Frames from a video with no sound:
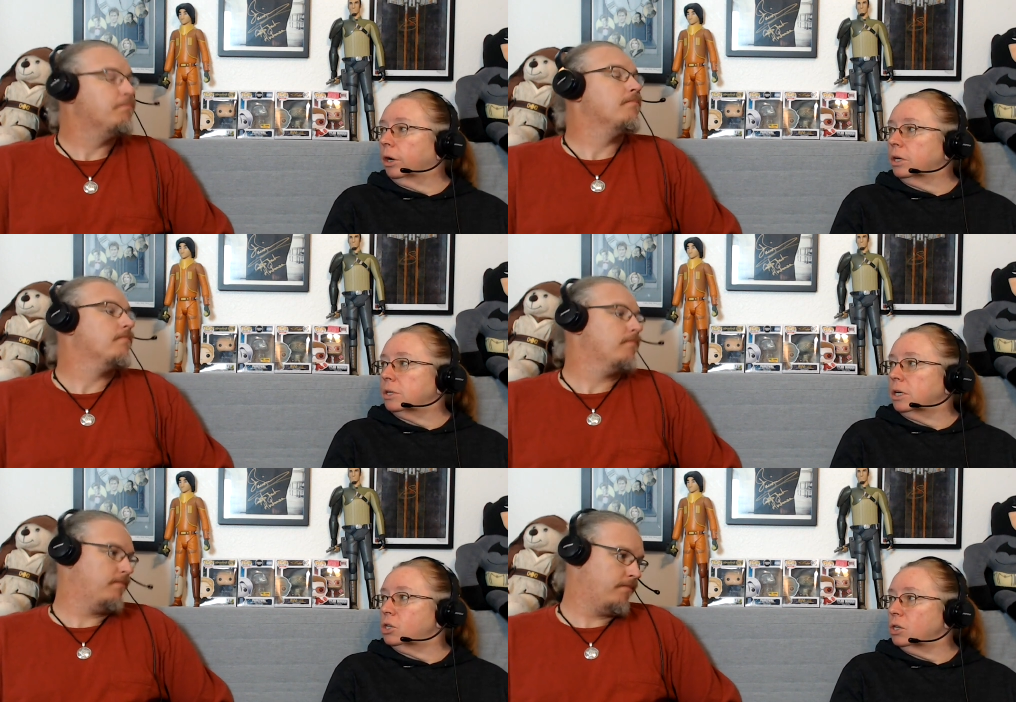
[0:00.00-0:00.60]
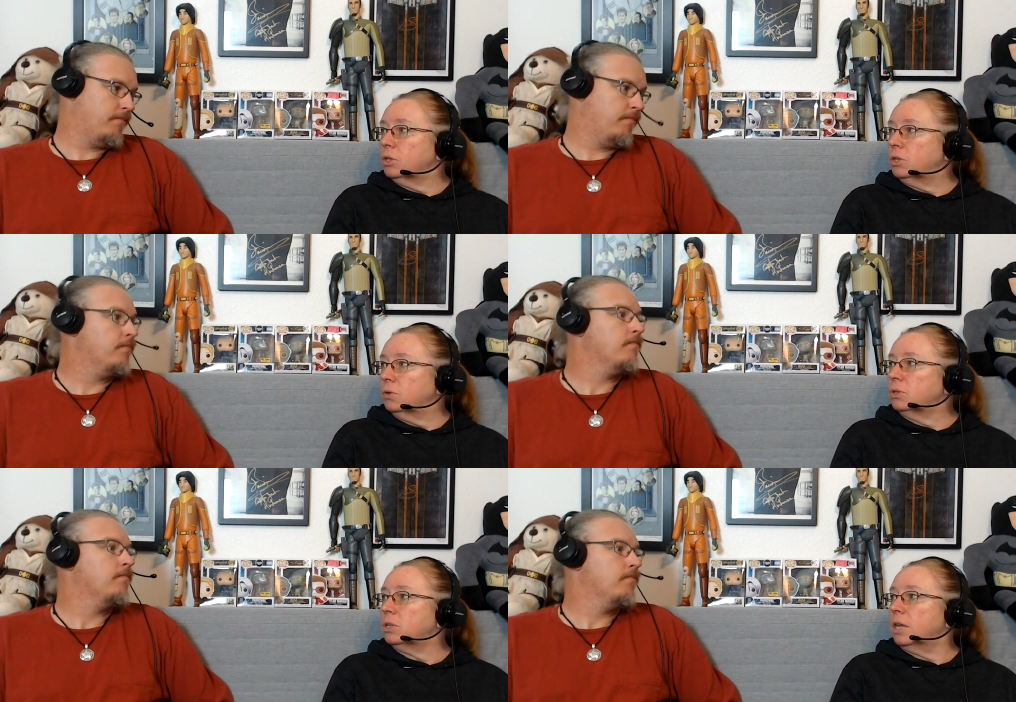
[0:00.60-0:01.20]
Speaker 1: organizations
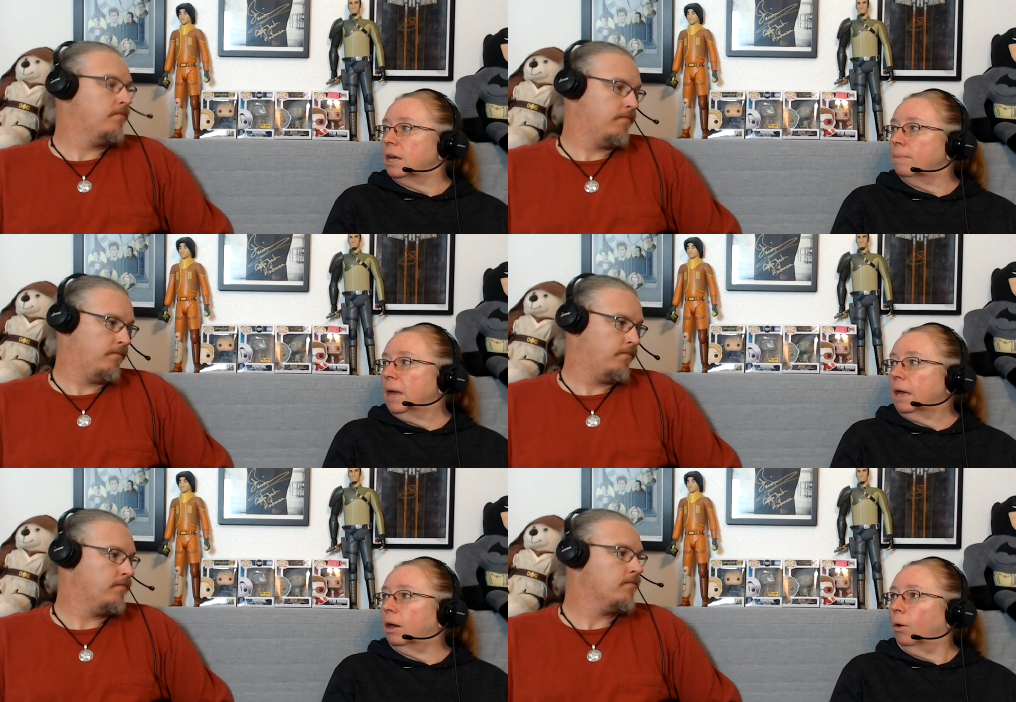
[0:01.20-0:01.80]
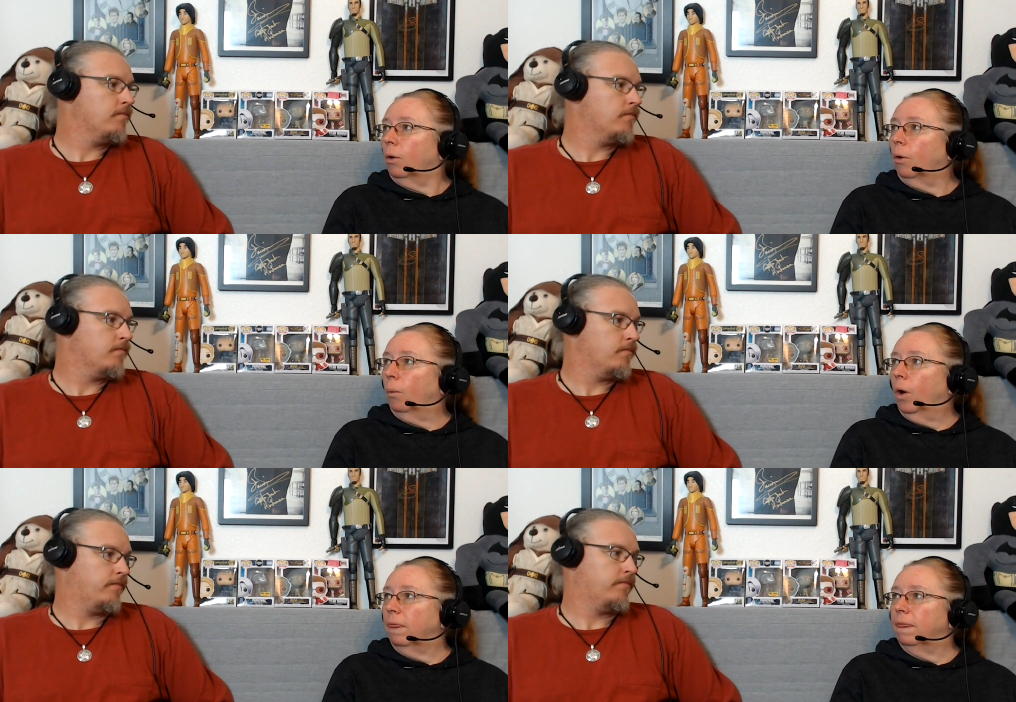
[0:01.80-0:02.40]
do is they make
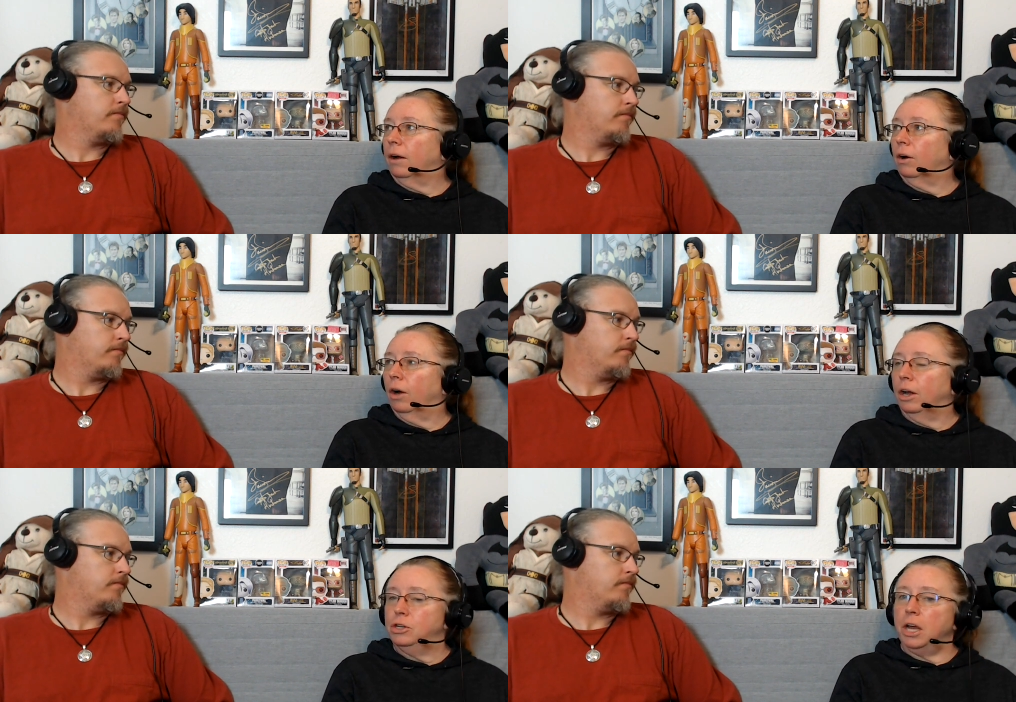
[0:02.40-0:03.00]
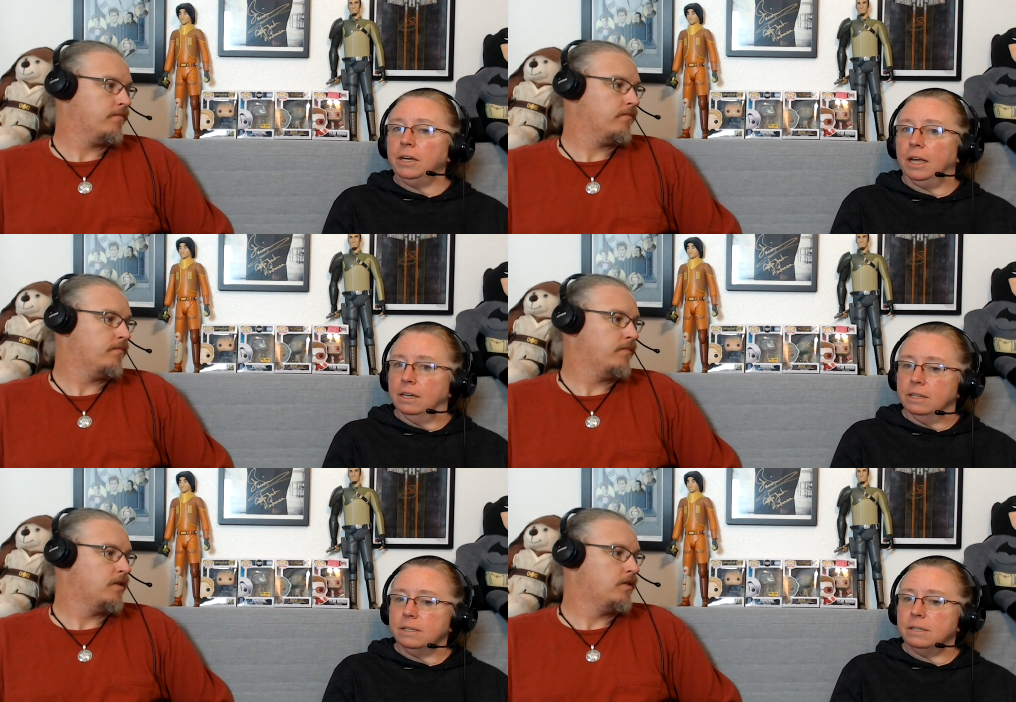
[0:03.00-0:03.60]
what their agenda
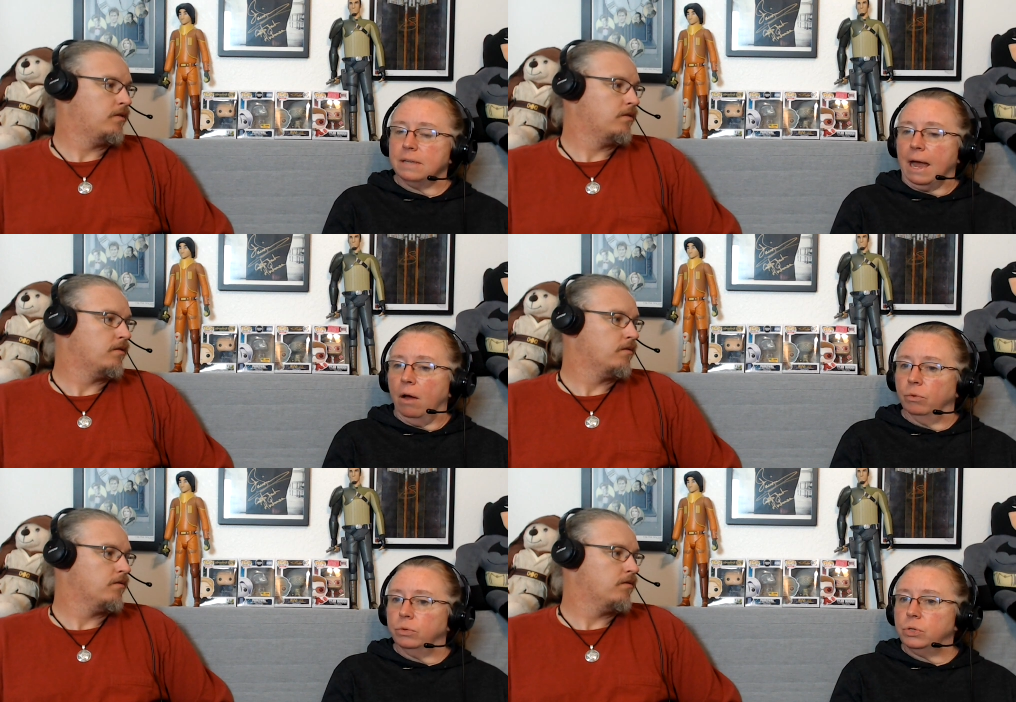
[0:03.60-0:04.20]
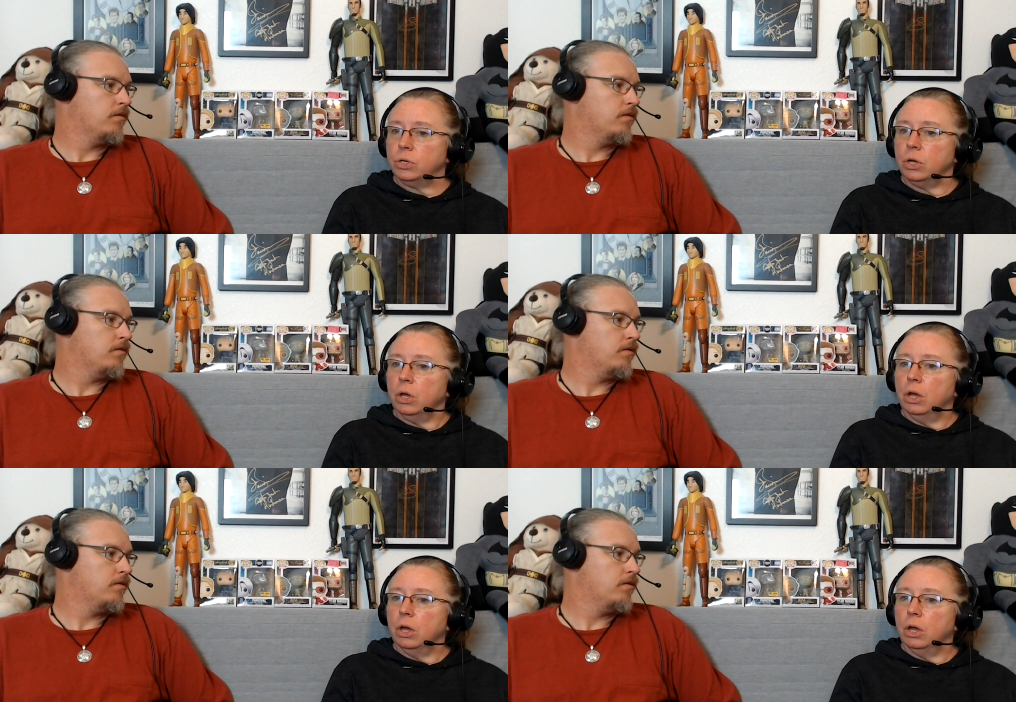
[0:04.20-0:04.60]
is sound